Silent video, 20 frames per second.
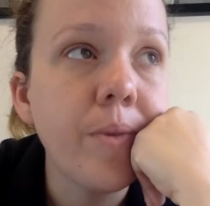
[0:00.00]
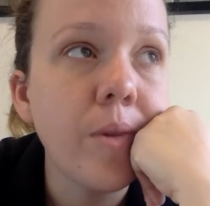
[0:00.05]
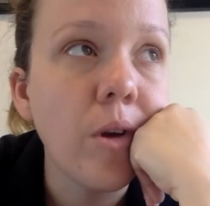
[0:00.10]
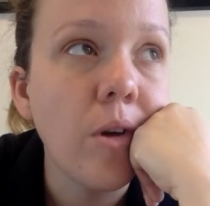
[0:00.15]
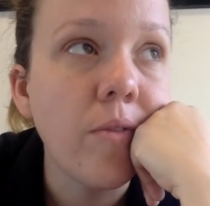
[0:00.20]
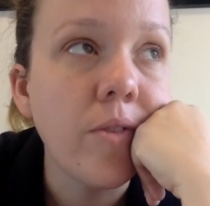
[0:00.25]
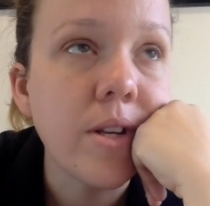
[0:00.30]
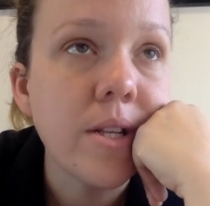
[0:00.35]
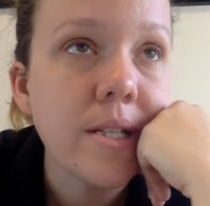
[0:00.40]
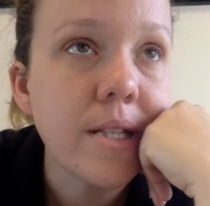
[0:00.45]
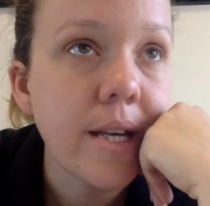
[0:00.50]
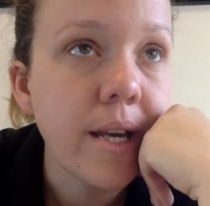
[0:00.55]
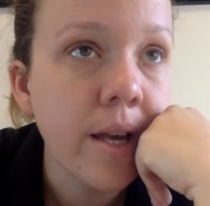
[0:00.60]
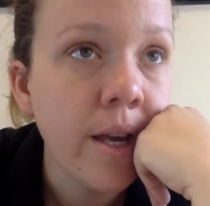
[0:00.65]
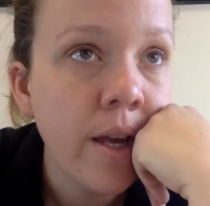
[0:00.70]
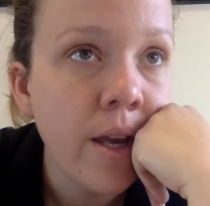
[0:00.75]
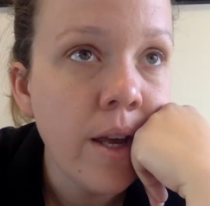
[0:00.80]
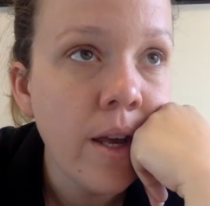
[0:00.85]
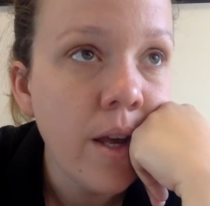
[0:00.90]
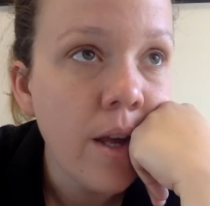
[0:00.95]
Obviously,
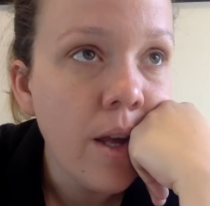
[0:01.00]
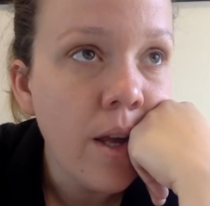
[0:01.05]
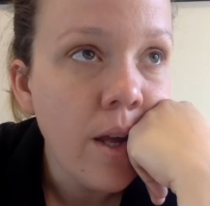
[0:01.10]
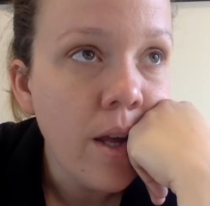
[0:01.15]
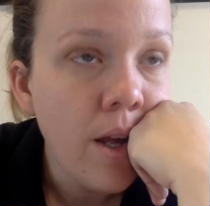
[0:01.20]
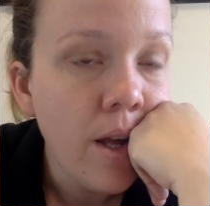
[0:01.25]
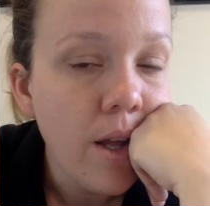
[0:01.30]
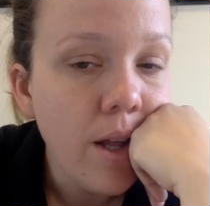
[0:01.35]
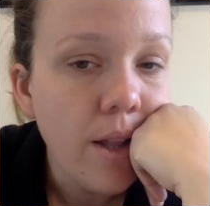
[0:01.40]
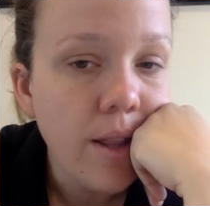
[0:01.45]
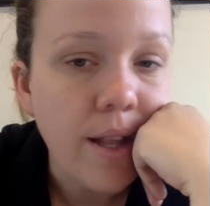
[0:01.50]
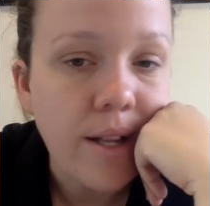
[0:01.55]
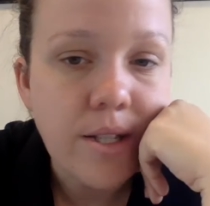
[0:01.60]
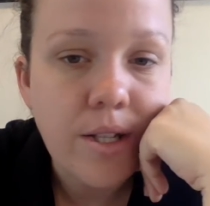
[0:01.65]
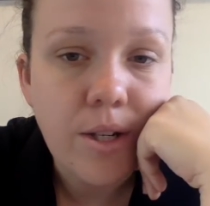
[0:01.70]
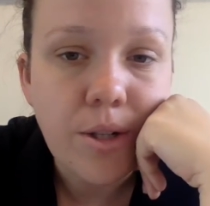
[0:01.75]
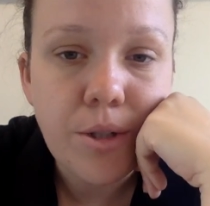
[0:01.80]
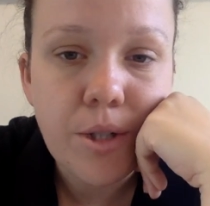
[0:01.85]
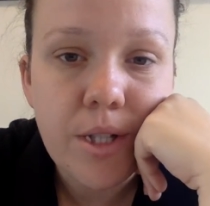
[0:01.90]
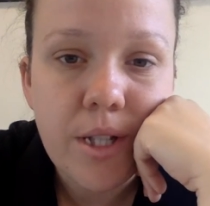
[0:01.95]
that's
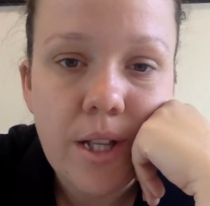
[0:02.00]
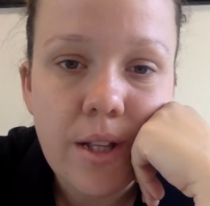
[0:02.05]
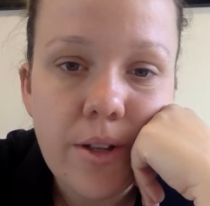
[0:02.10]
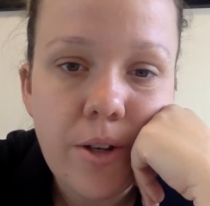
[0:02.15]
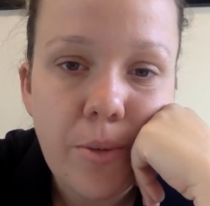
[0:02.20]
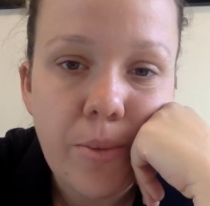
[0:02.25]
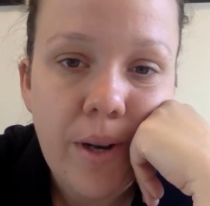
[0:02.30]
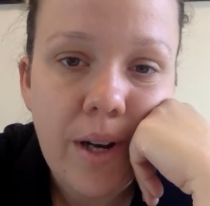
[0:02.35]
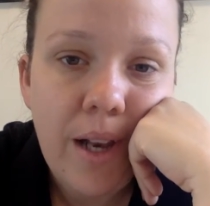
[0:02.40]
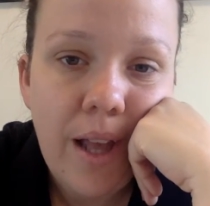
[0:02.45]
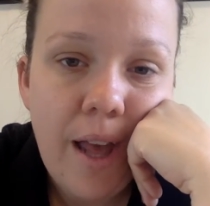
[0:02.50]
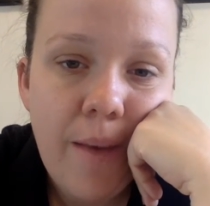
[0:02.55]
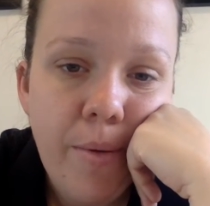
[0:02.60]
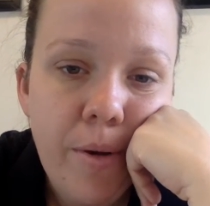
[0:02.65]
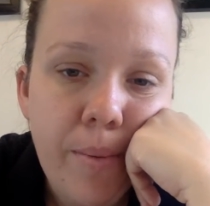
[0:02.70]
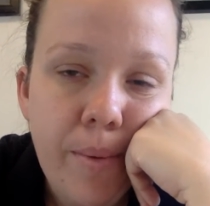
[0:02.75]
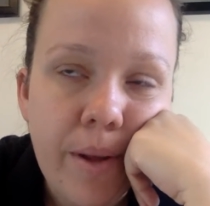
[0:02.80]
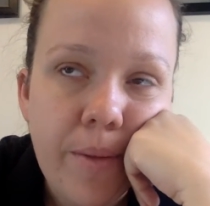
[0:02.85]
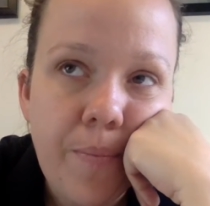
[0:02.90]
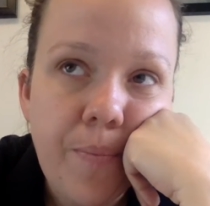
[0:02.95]
including a little bit of
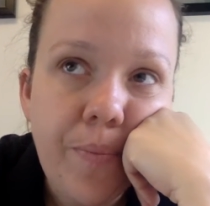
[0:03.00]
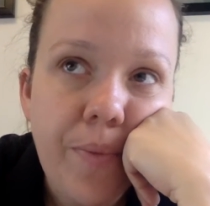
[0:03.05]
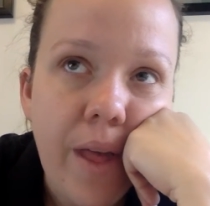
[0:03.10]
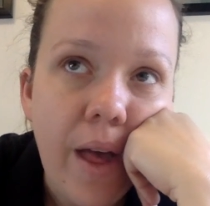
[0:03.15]
labour, but